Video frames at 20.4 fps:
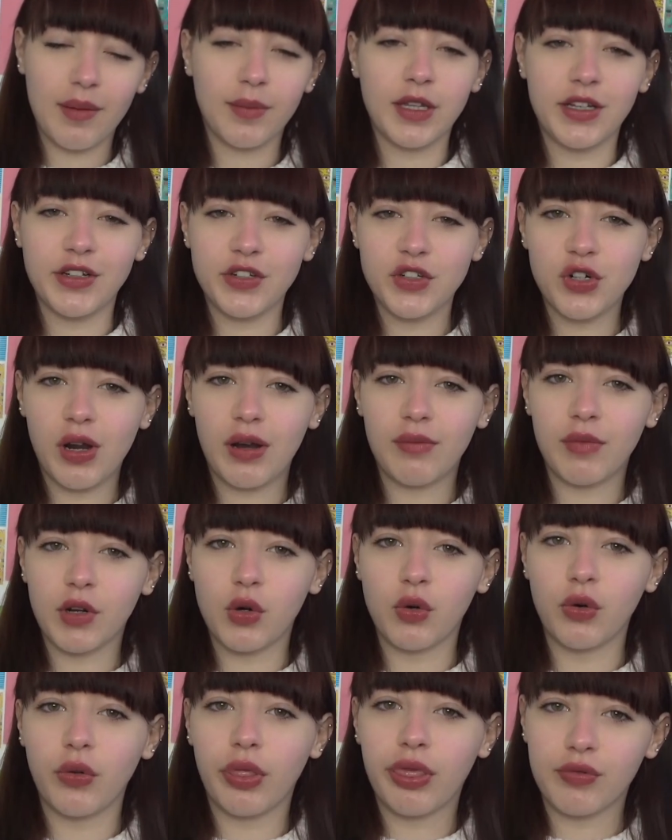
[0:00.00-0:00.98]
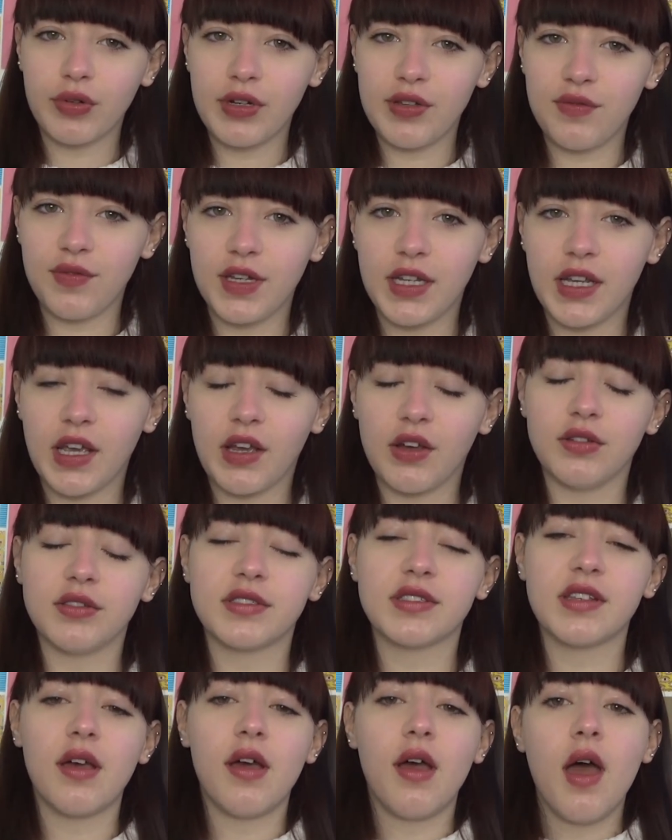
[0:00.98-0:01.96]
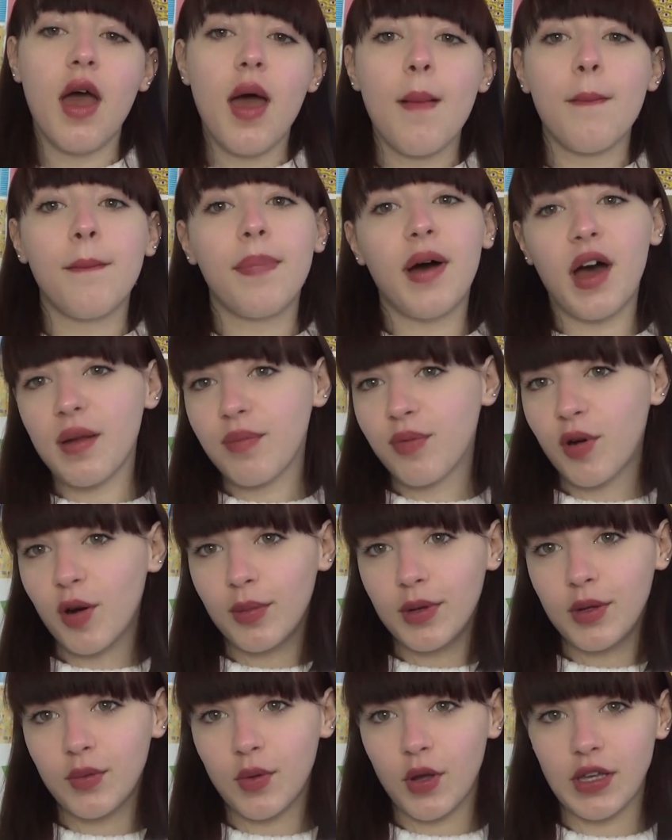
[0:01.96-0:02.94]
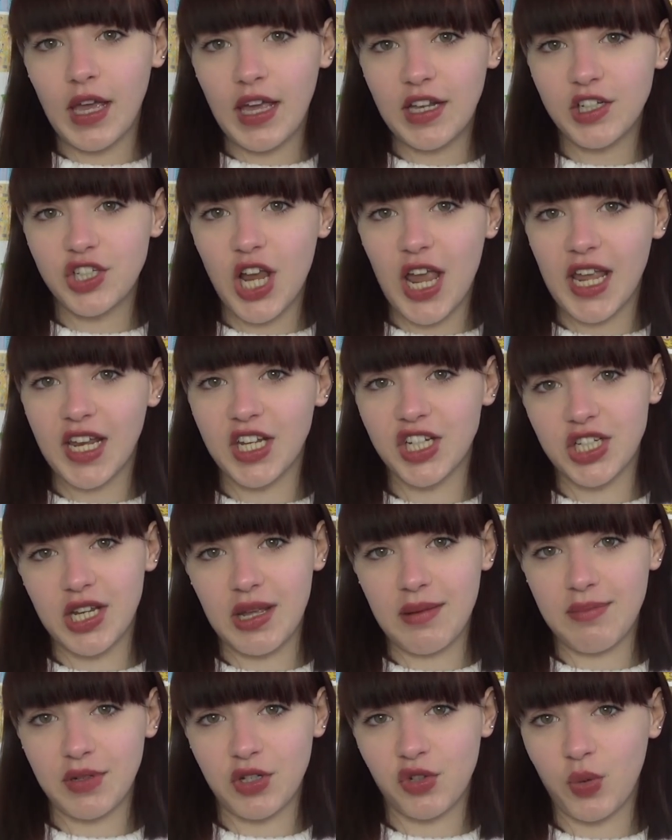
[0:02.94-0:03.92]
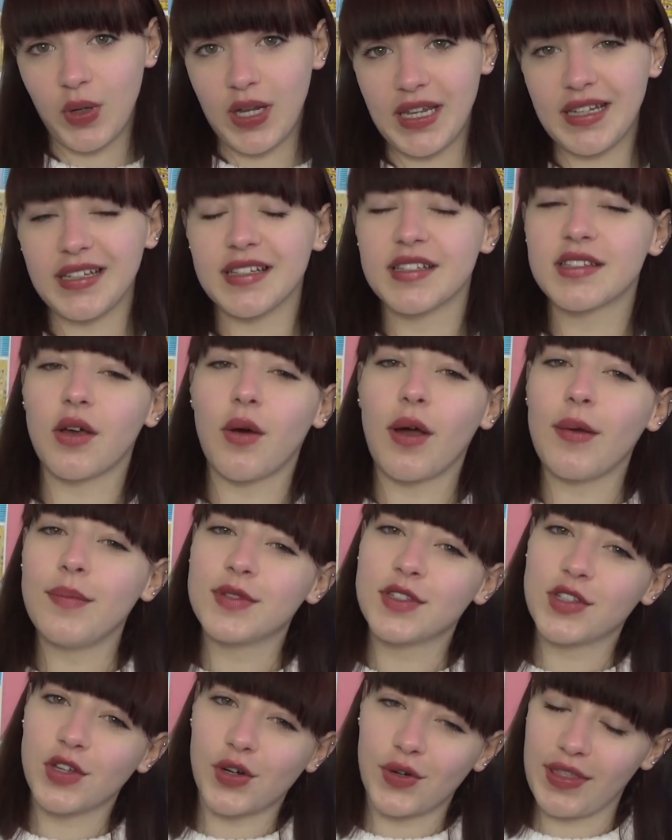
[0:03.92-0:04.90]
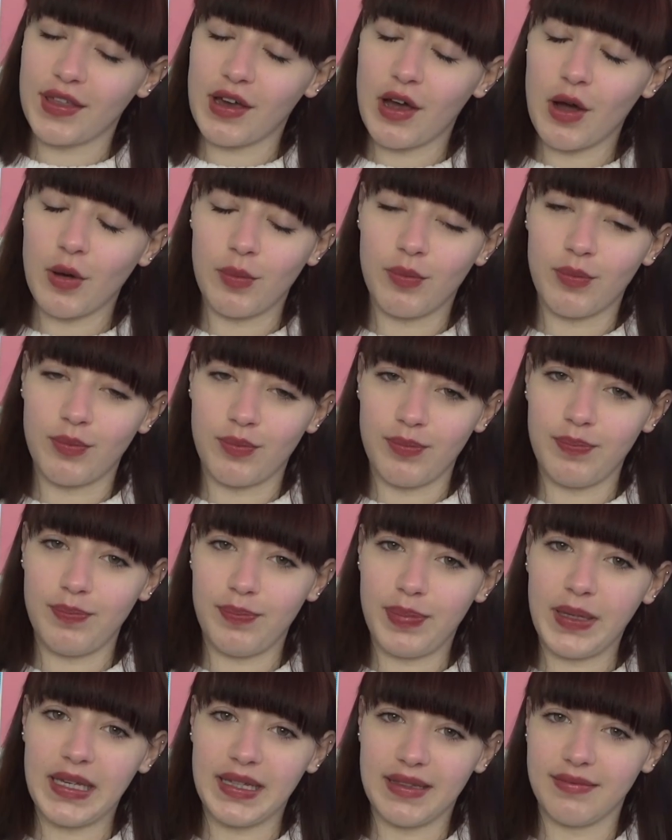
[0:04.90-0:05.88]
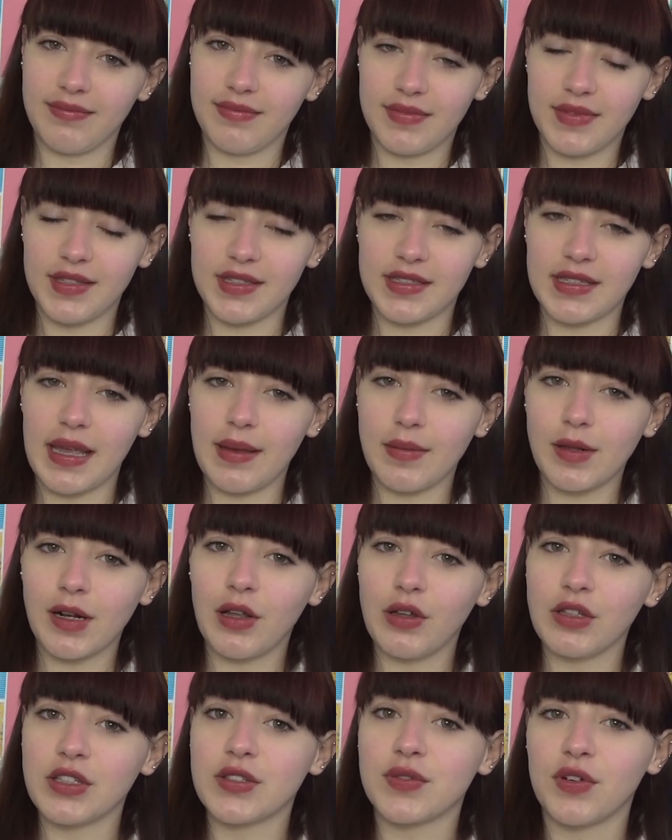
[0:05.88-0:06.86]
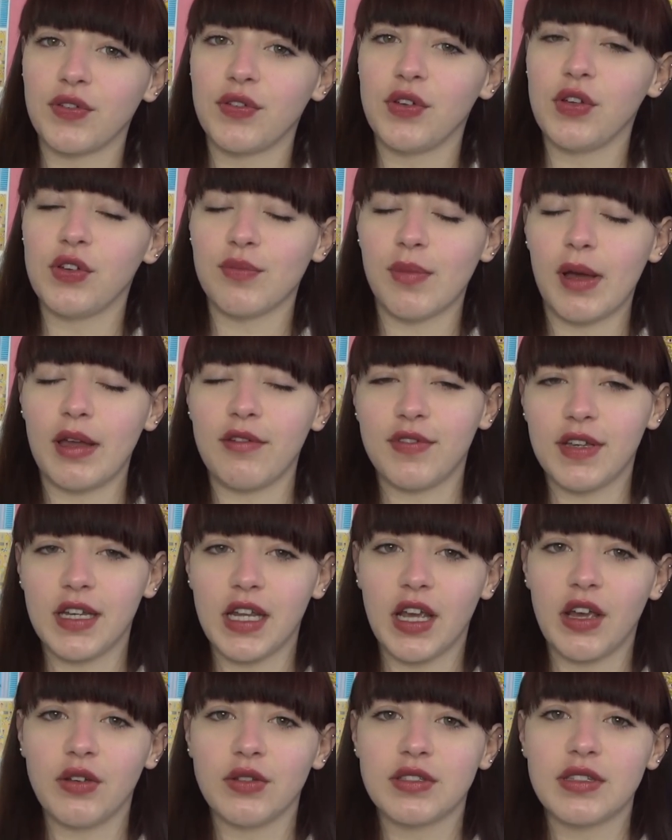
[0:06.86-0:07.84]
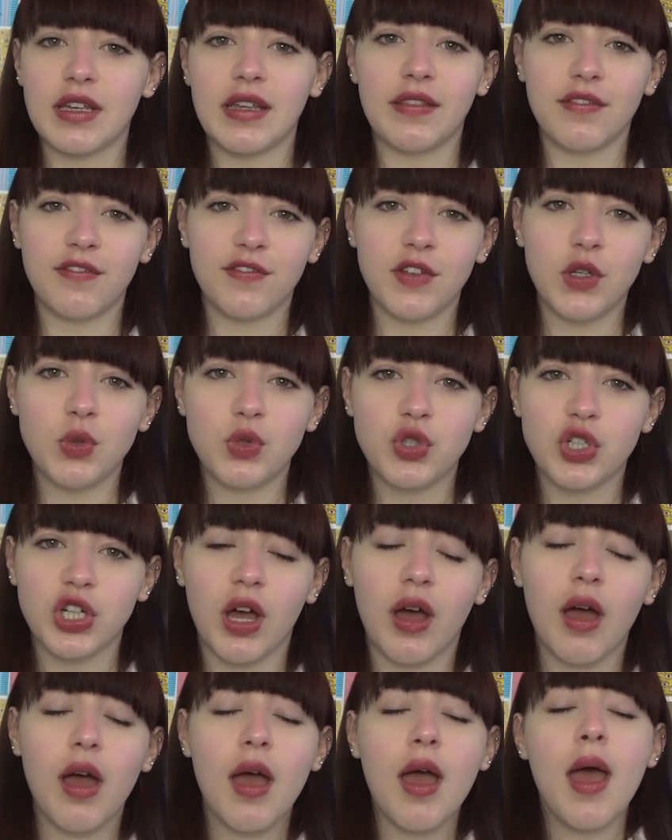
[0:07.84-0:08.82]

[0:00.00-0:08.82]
I'm going to try and record three videos, but I probably won't get changed in between, so I'm sorry that I'll be in the same clothes for a few of my videos in the future